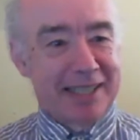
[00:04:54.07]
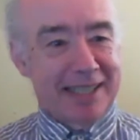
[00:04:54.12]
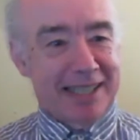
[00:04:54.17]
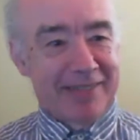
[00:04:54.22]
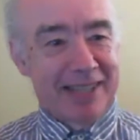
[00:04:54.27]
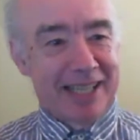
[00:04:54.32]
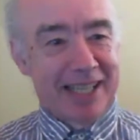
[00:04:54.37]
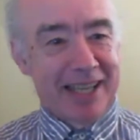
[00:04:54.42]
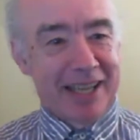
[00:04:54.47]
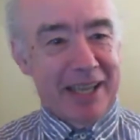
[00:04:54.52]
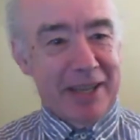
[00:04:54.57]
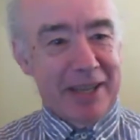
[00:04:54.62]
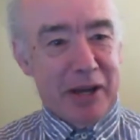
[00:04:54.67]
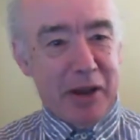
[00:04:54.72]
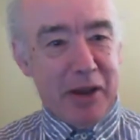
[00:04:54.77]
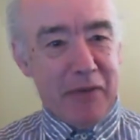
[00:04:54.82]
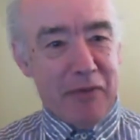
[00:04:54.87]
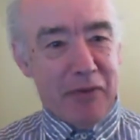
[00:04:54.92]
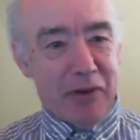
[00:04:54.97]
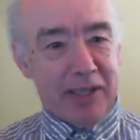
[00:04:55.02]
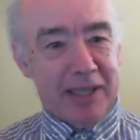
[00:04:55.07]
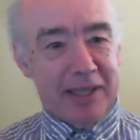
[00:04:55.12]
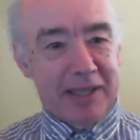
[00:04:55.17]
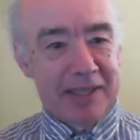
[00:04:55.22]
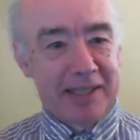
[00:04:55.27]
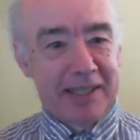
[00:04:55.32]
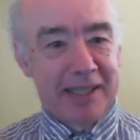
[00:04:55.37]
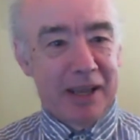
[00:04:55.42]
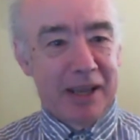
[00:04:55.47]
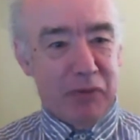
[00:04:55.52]
I mean, you know,
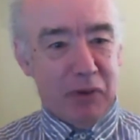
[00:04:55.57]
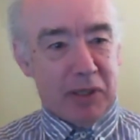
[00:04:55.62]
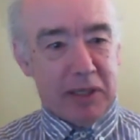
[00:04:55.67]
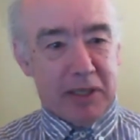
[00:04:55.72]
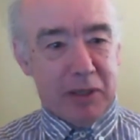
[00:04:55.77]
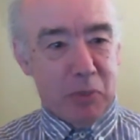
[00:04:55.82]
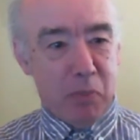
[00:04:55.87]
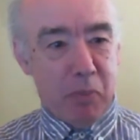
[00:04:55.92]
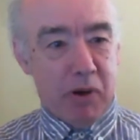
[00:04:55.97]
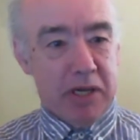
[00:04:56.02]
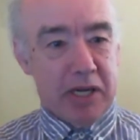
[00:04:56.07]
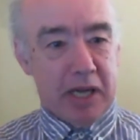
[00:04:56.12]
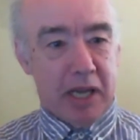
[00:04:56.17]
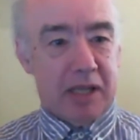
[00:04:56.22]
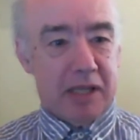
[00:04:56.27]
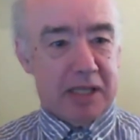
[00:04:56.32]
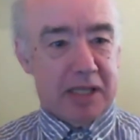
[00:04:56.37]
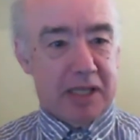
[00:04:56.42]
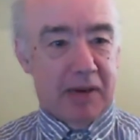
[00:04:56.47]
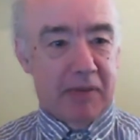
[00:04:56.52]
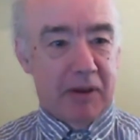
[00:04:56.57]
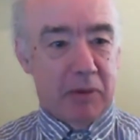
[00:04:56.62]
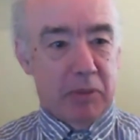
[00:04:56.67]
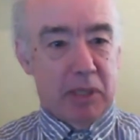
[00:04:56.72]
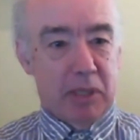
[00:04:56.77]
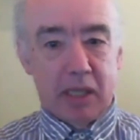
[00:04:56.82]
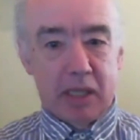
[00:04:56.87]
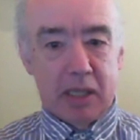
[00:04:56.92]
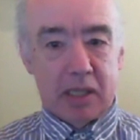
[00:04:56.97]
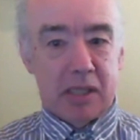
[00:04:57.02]
if I can predict something, I mean,
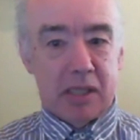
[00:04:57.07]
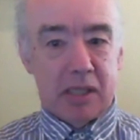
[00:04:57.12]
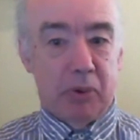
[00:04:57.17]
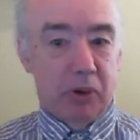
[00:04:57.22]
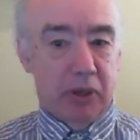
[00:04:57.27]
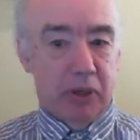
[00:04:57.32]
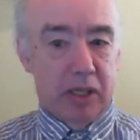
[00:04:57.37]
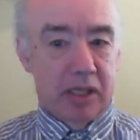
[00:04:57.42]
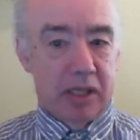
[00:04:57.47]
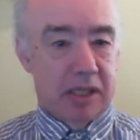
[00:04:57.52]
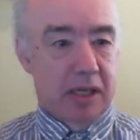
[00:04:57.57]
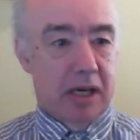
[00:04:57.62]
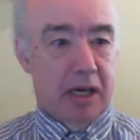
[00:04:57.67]
that's the point, isn't it?